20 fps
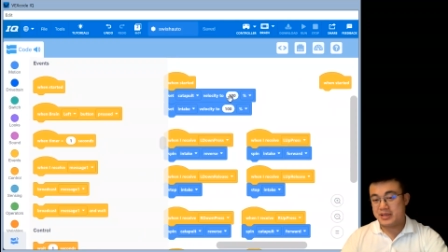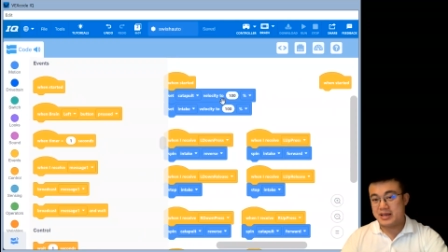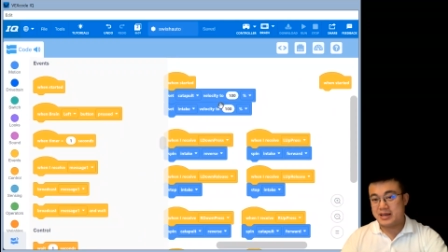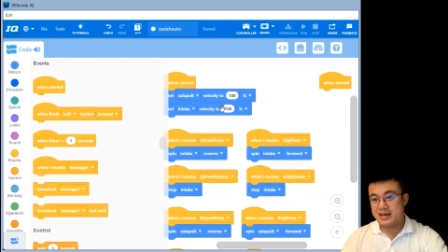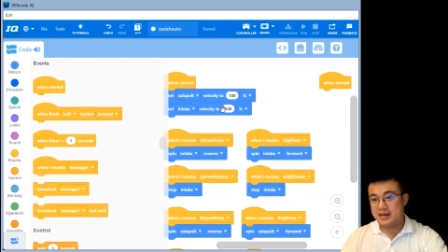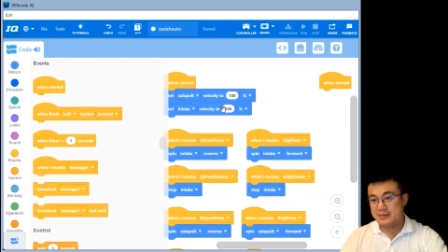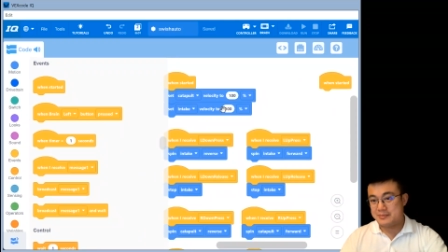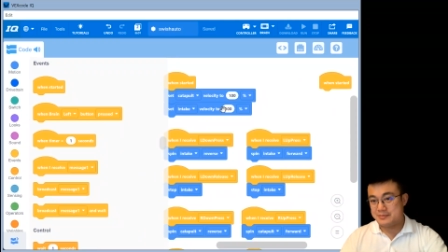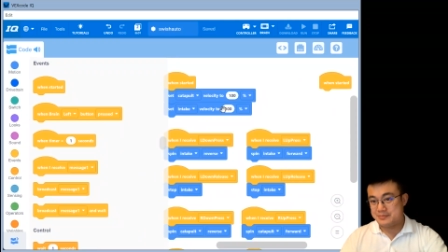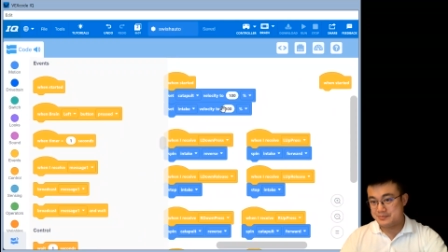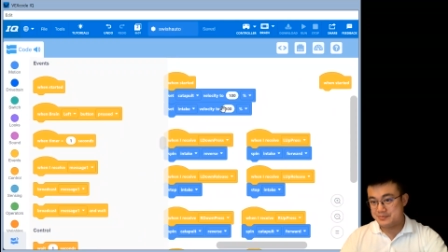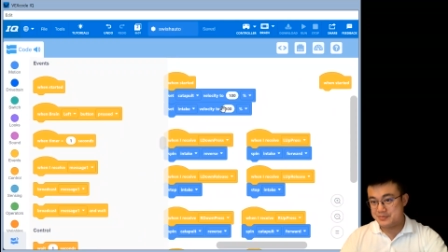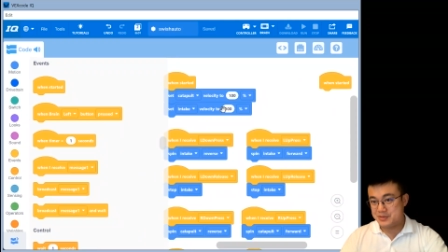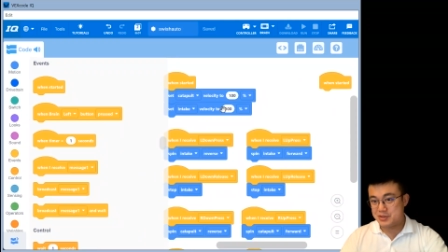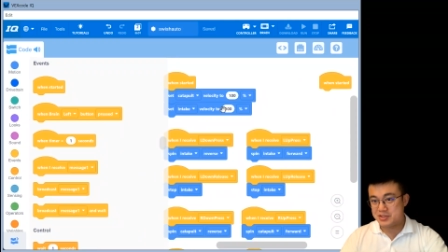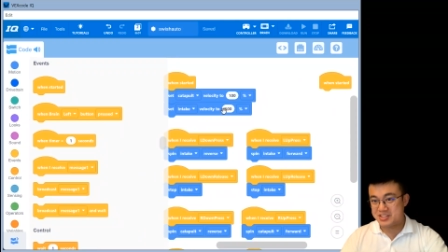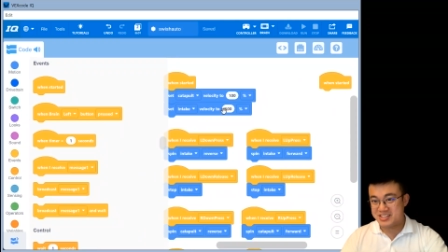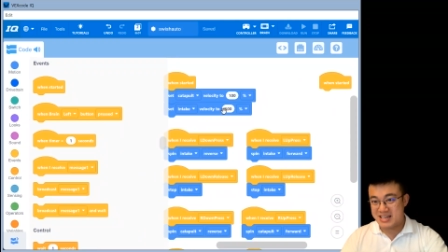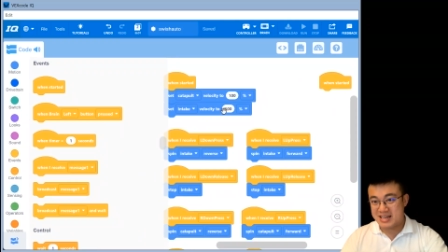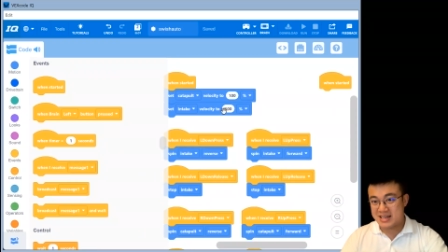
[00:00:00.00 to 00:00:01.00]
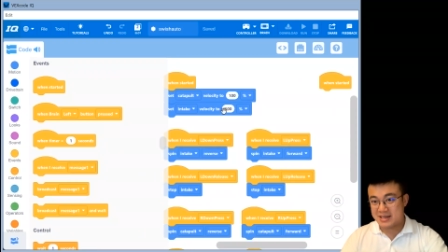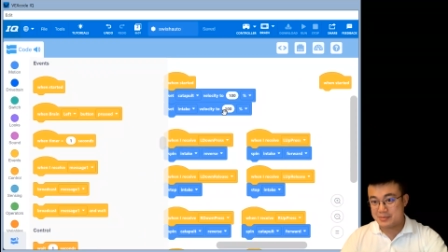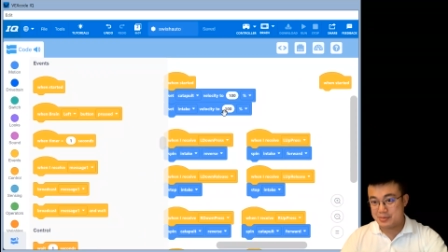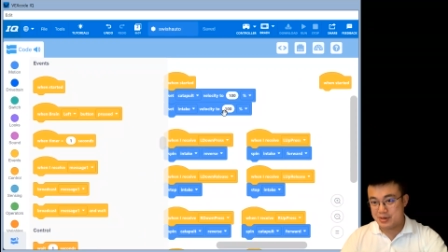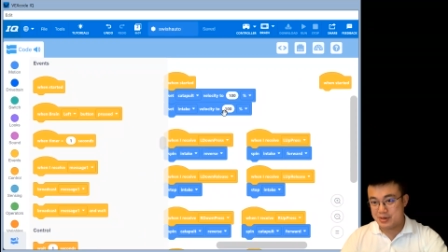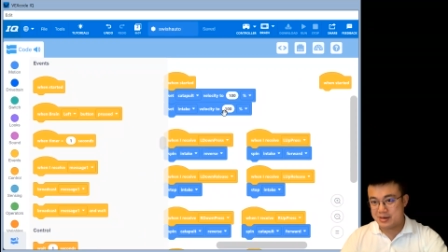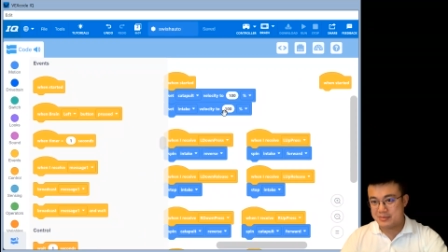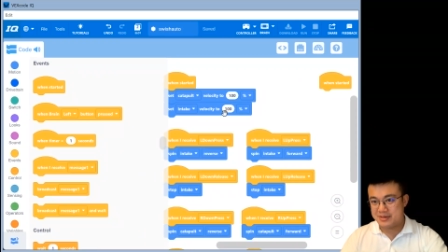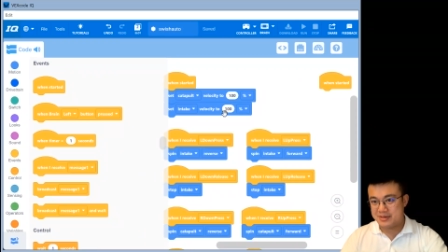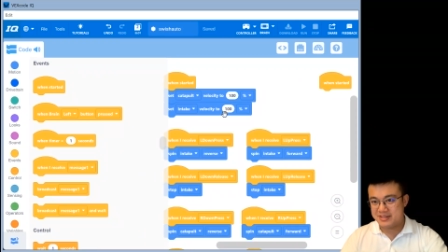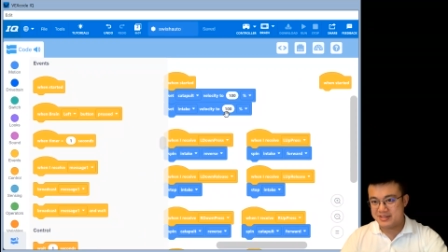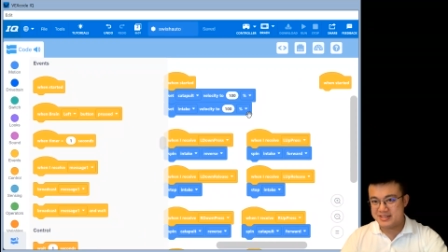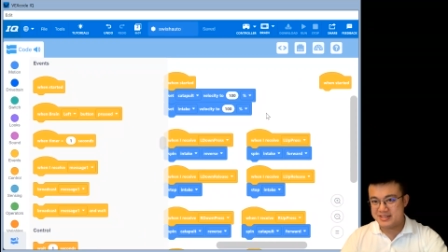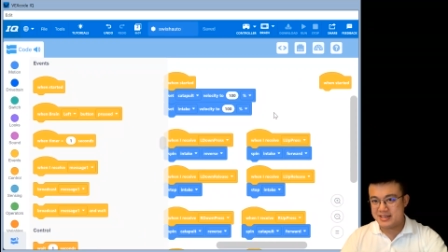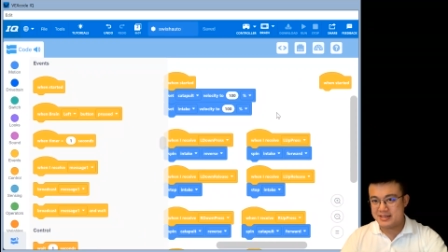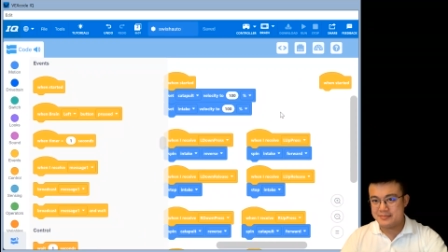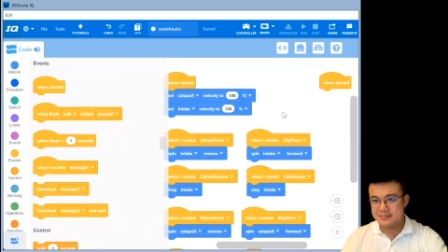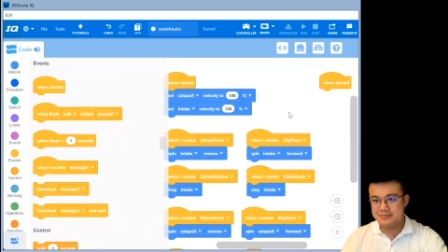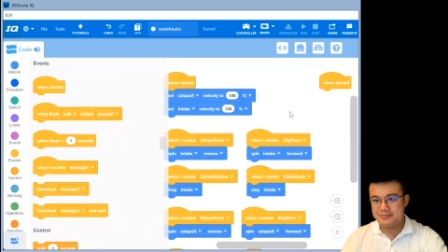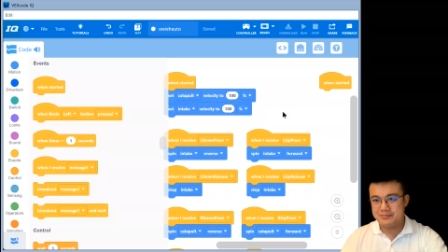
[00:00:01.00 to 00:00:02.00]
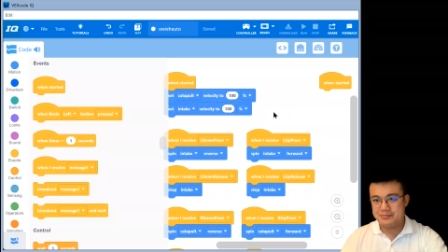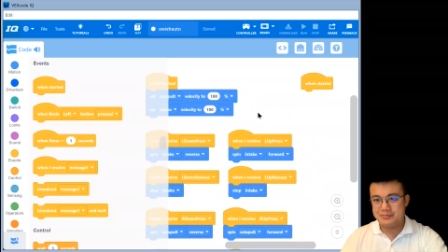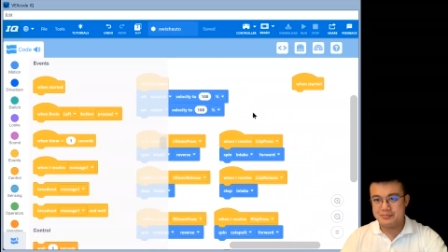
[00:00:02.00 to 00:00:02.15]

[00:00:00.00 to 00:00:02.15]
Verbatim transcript: um, your starting parameters set,